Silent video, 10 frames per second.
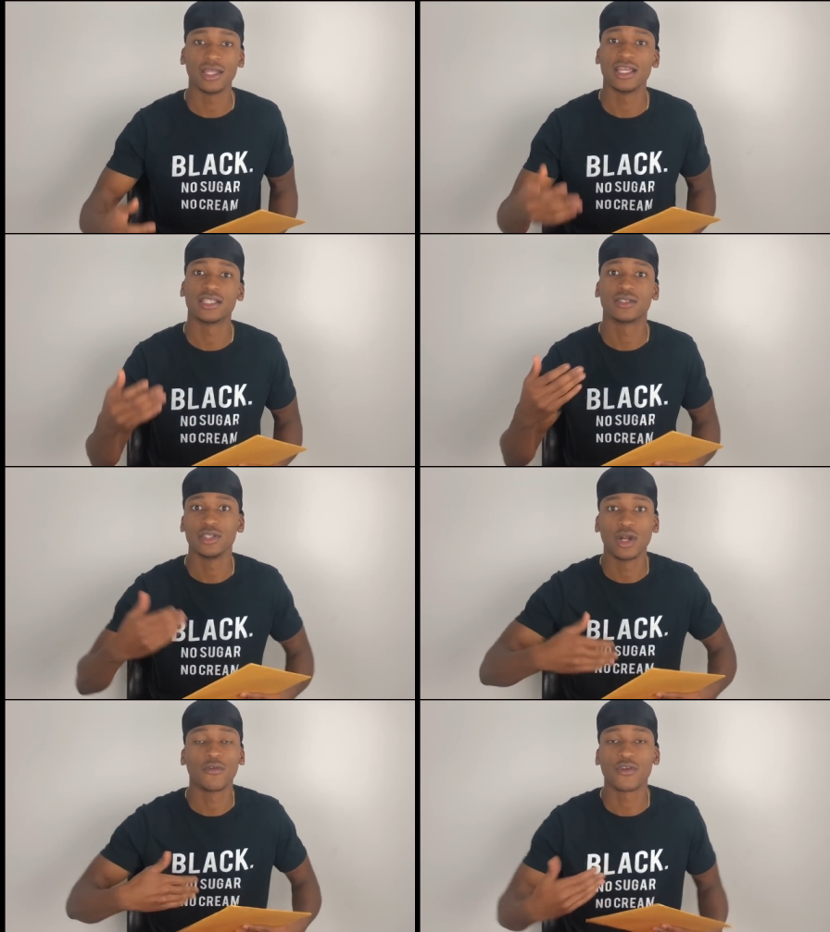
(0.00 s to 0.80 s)
is,
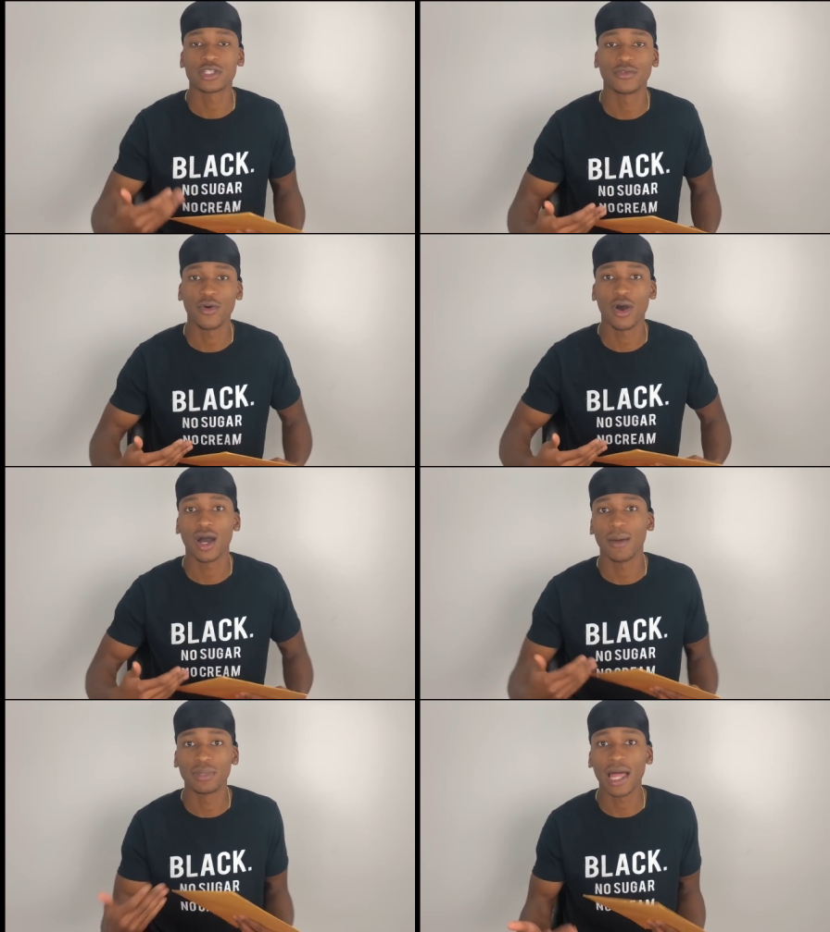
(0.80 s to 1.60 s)
you know, first of all,
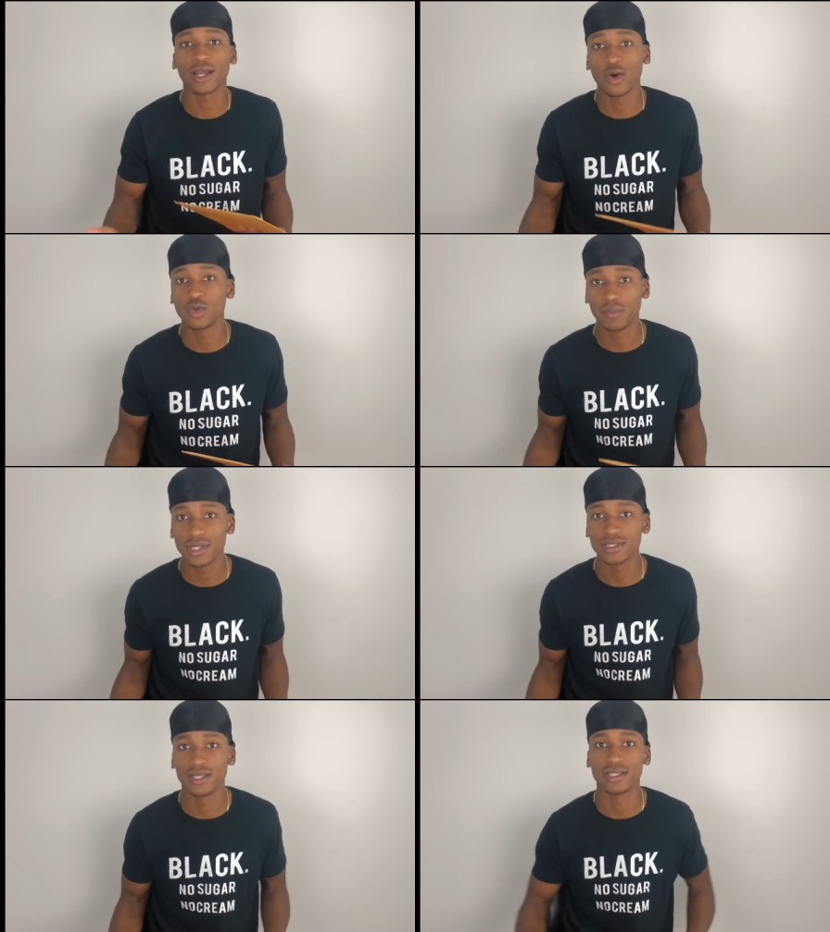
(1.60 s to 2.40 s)
a black owned
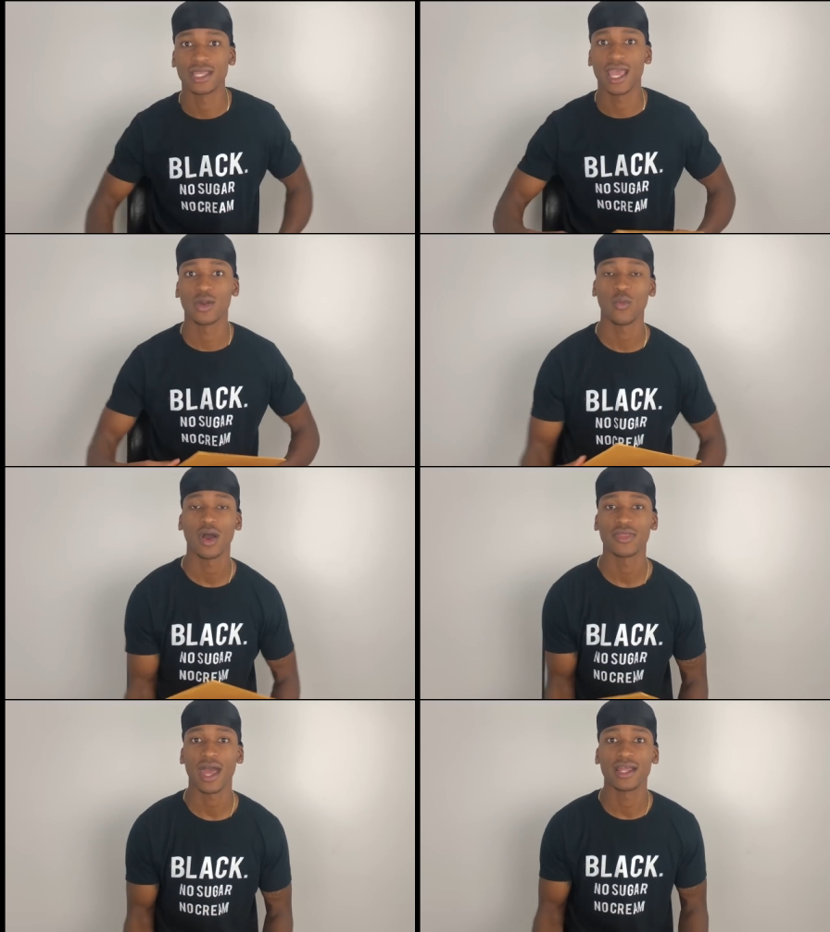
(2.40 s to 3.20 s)
business and
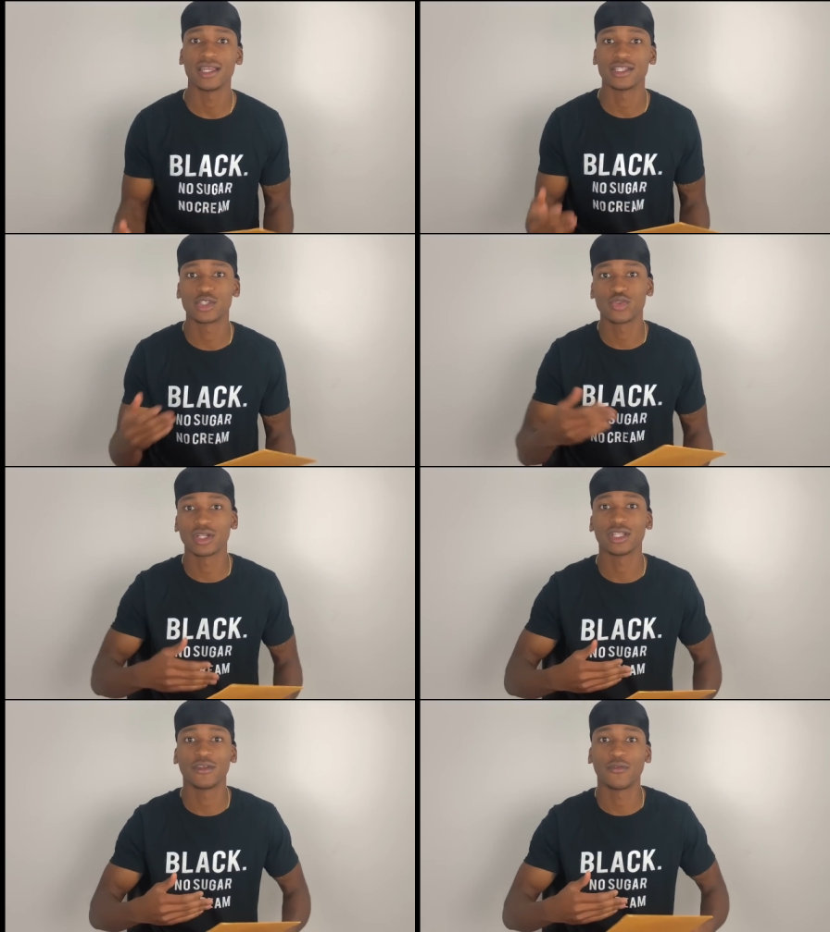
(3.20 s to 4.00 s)
one that is
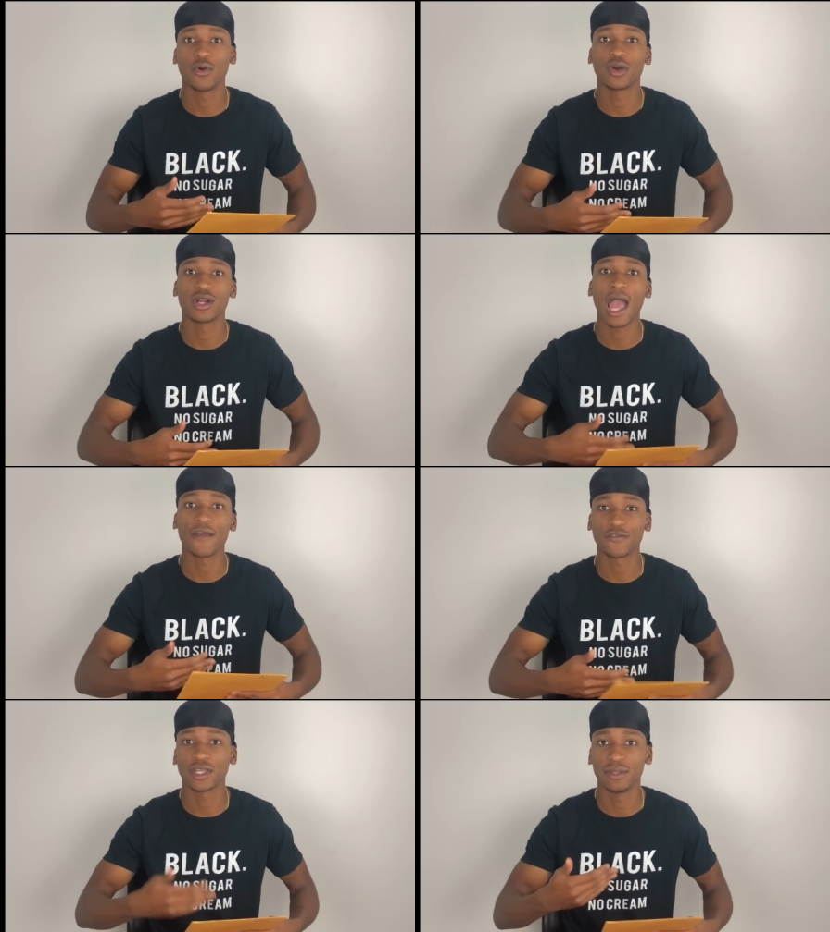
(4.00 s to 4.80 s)
strictly for
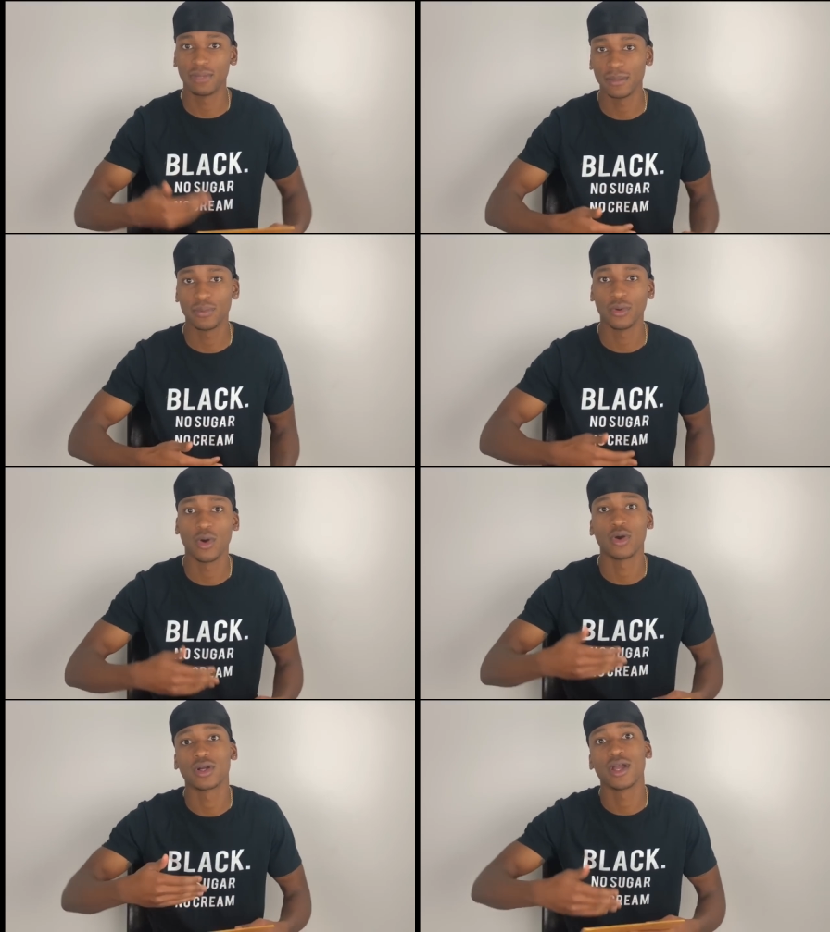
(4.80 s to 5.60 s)
African people
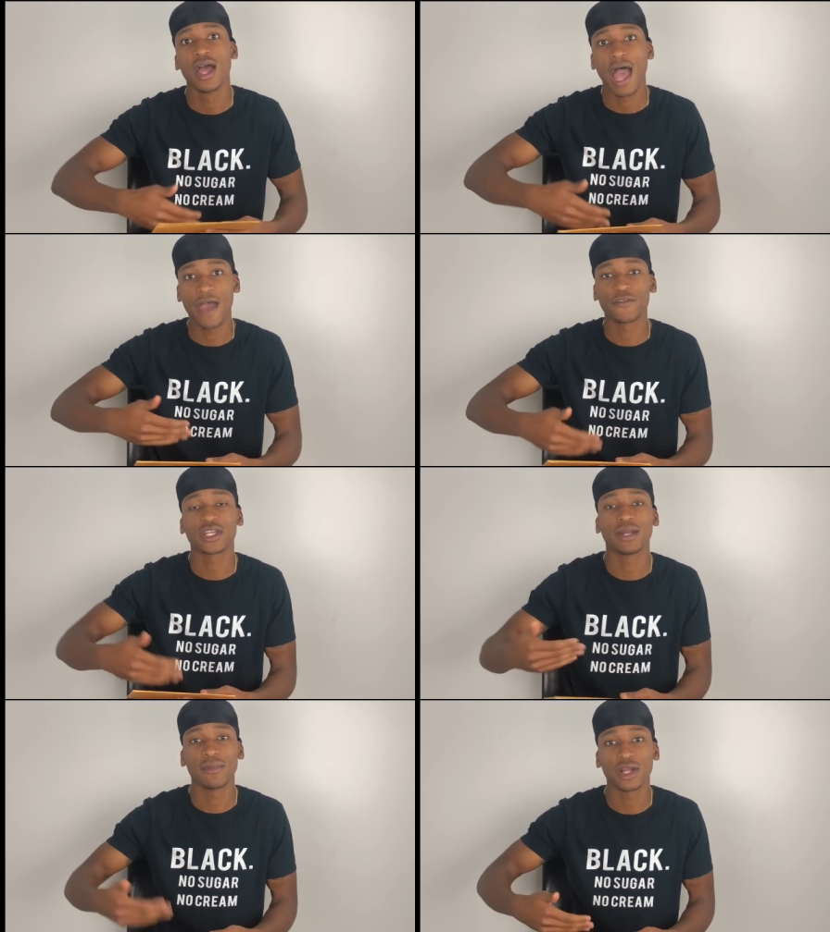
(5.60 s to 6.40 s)
or
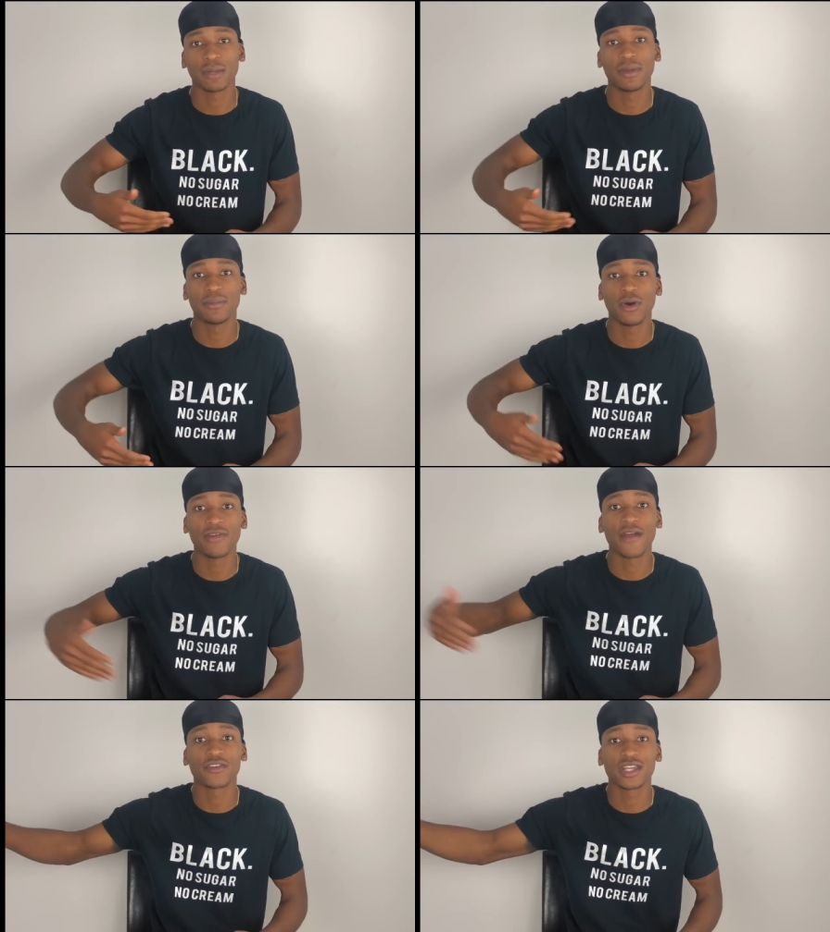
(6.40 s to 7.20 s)
African American people of
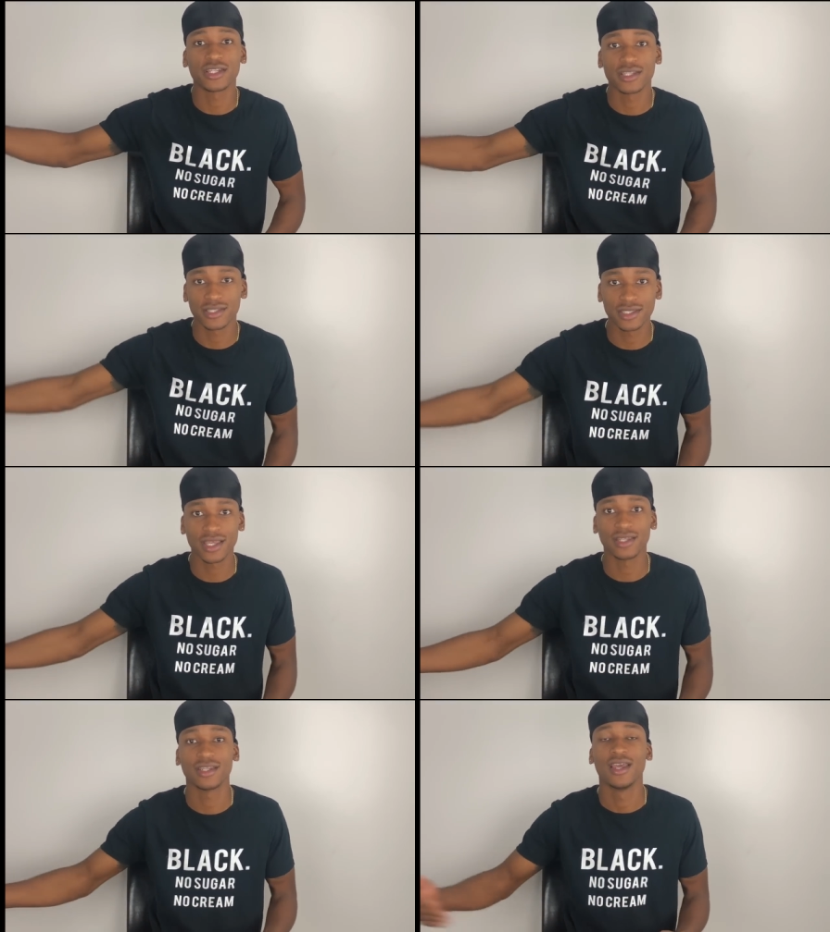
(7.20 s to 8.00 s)
African
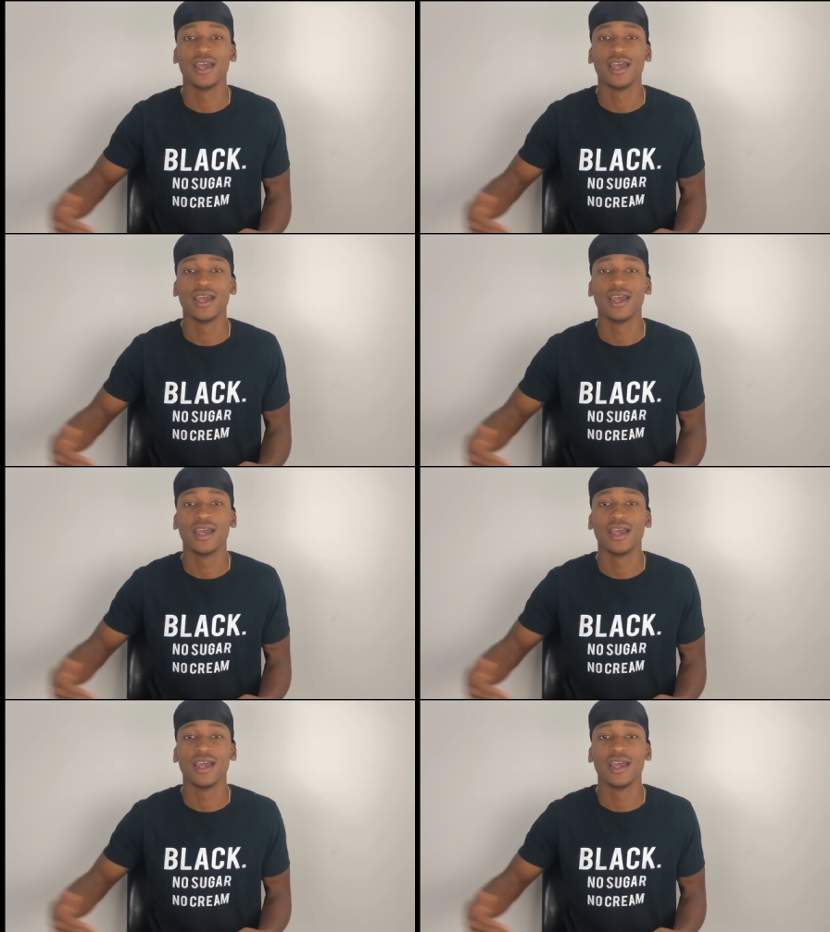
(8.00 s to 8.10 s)
descent